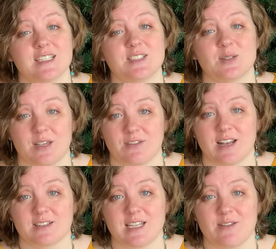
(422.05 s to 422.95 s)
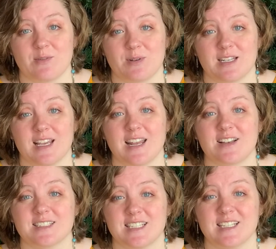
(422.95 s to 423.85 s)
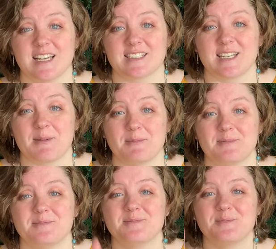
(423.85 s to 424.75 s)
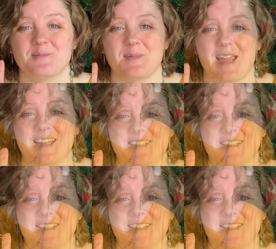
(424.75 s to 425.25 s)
so give it out to everyone, and I'll see you next time. Bye.